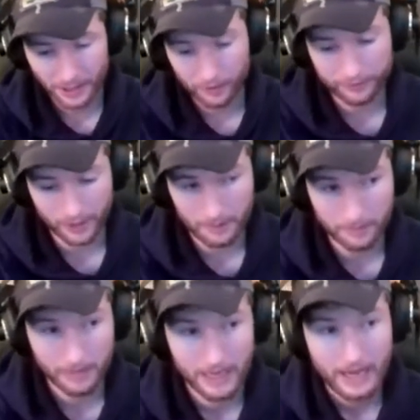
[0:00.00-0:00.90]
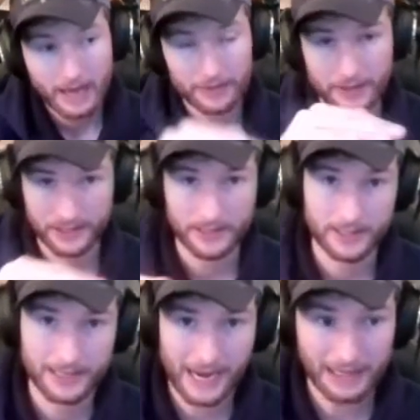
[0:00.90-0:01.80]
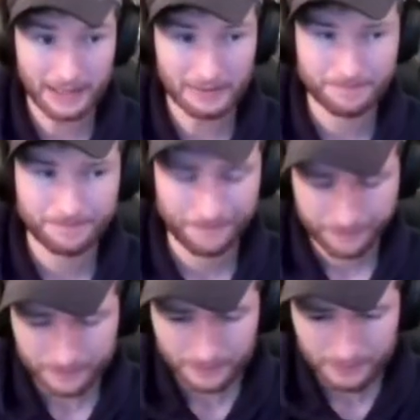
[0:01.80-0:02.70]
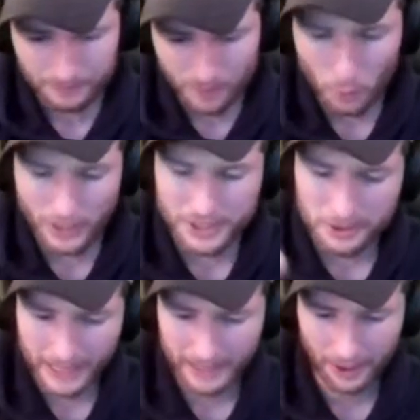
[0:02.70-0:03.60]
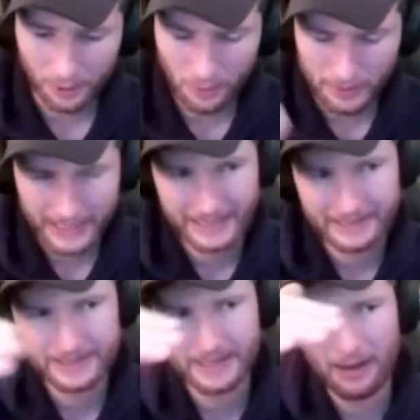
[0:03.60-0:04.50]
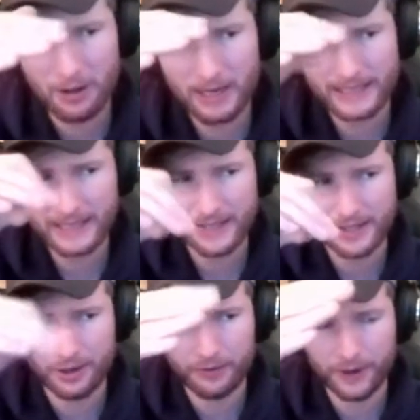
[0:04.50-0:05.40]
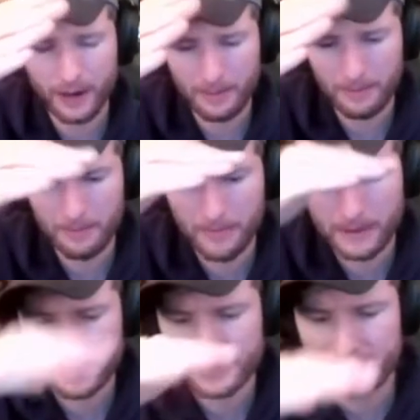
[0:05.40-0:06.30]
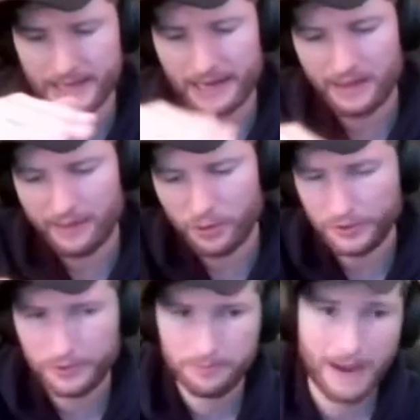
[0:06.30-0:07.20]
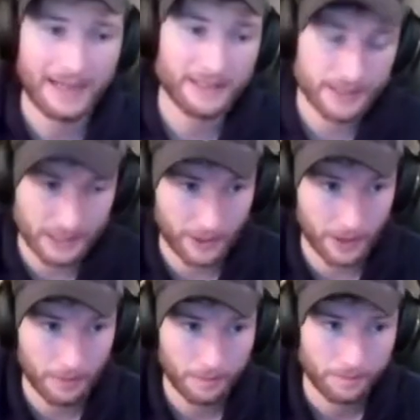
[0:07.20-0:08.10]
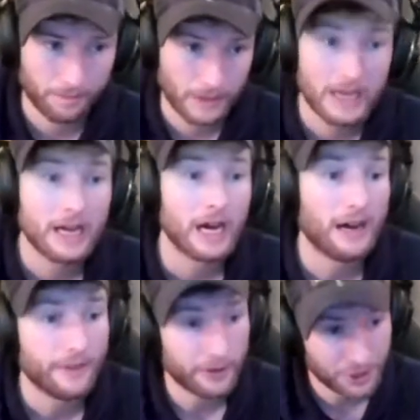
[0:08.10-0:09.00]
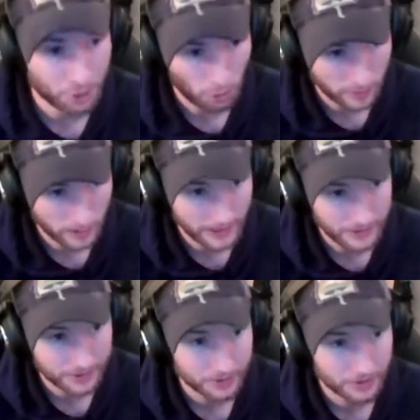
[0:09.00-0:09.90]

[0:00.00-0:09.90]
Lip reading: from the sustain, once you let go, it's how long it takes to go from the sustain level back to 0. A very short release